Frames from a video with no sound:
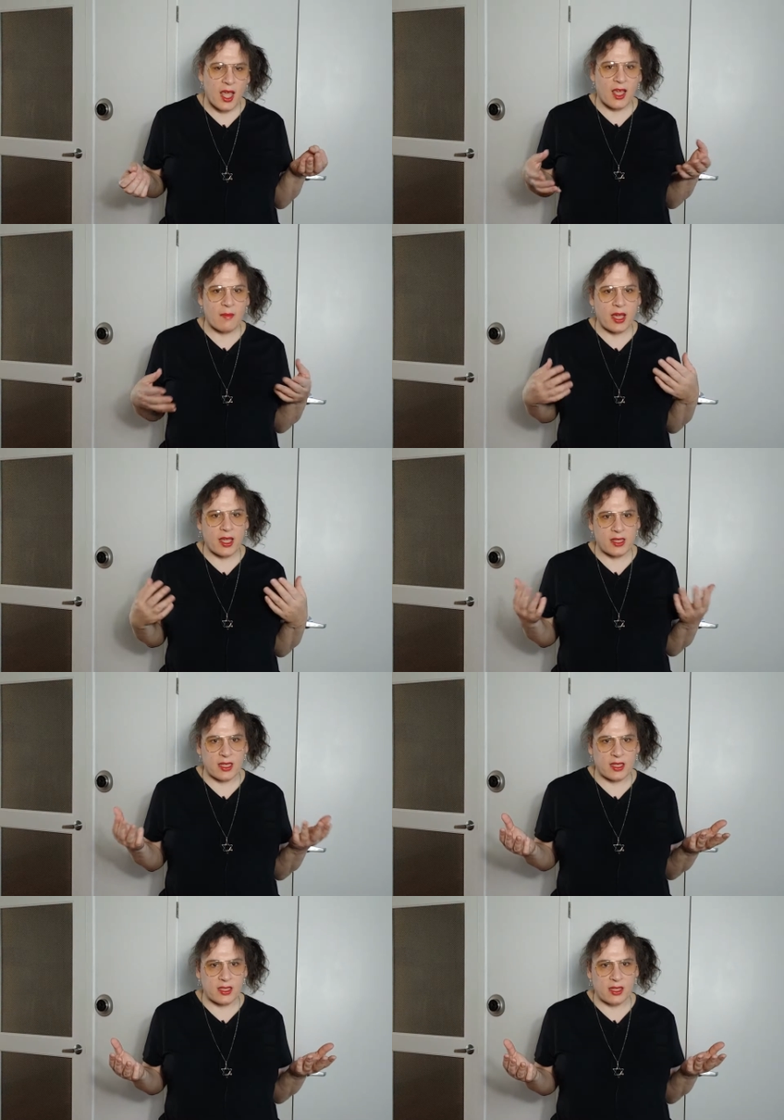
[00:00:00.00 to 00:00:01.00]
and by
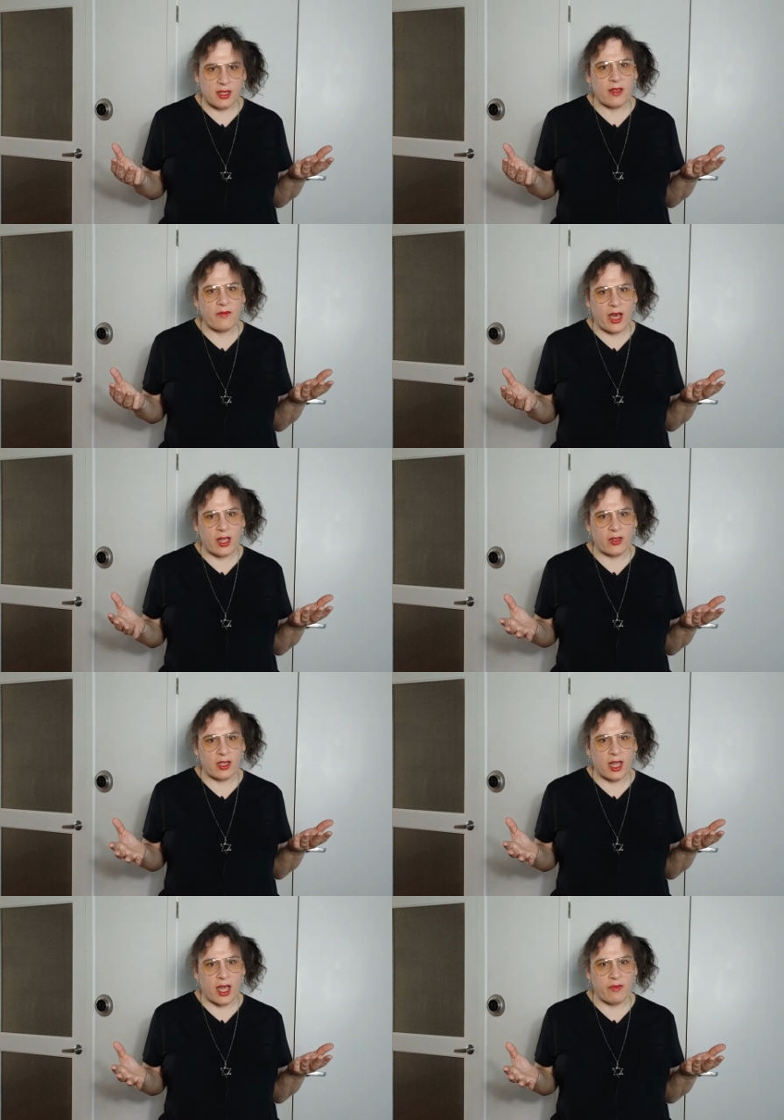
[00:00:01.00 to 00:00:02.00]
extension that they value the
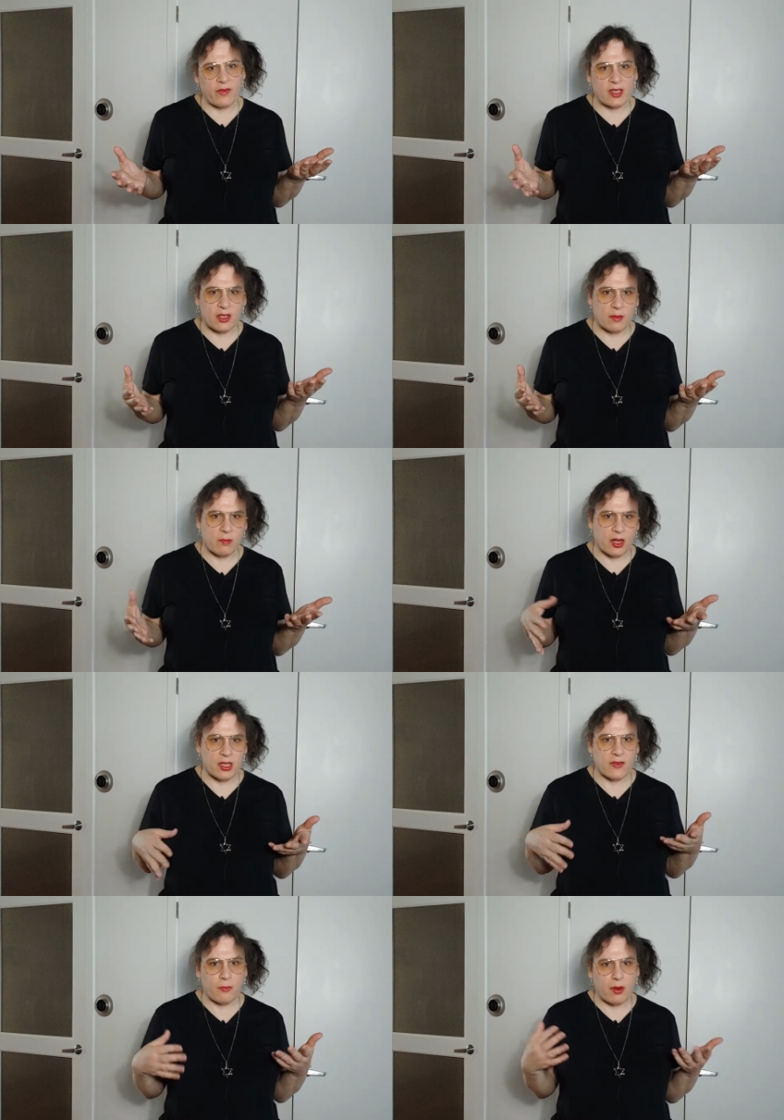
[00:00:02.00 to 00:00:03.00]
life of certain
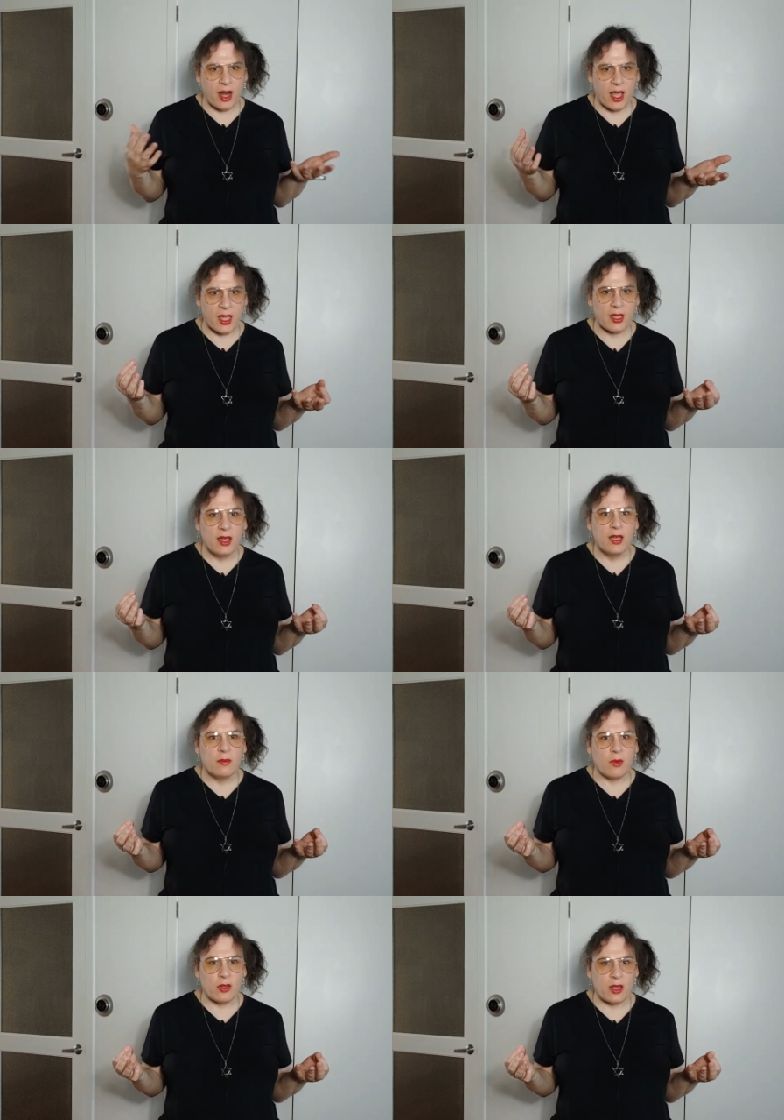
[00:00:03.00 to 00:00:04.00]
birds of prey
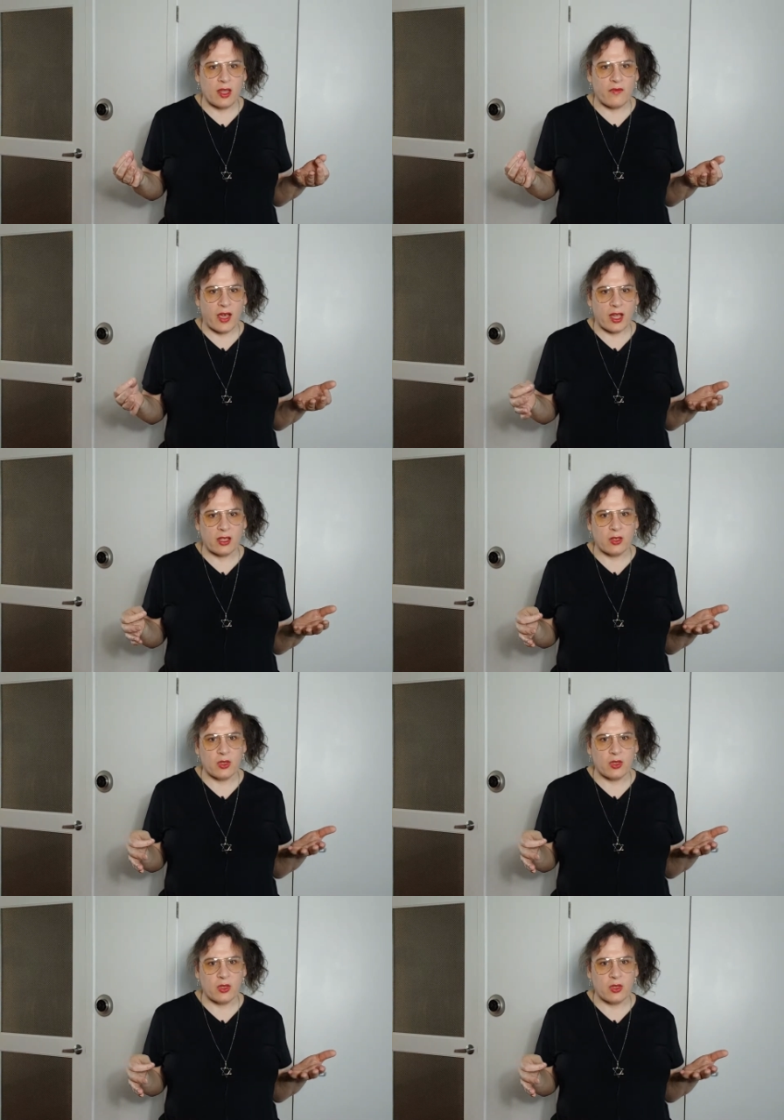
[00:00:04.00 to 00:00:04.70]
more than they value